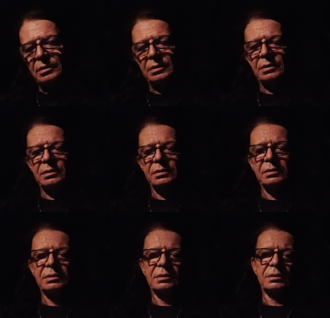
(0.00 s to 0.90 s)

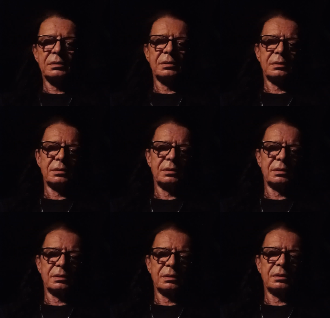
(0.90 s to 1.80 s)

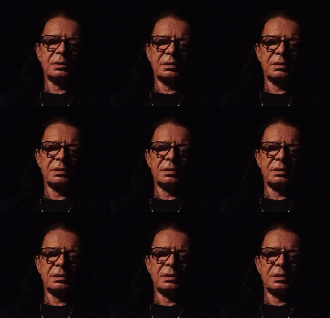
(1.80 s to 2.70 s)
No one is speaking in this clip.